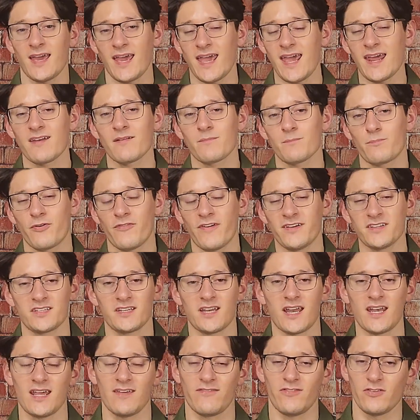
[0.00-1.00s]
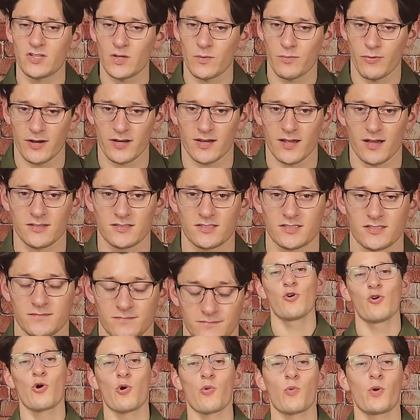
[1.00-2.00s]
and preventing any future breakouts.
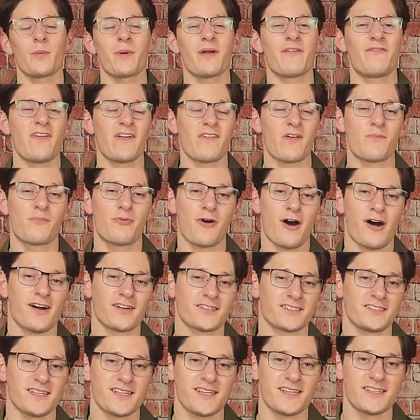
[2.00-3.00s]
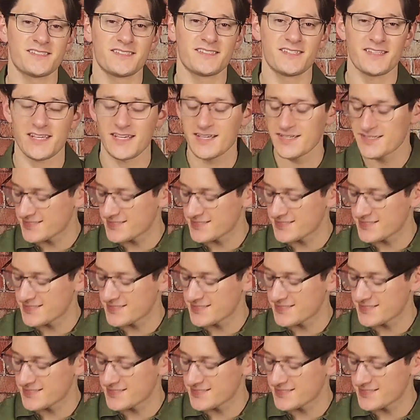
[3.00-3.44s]
One of my favorite products is the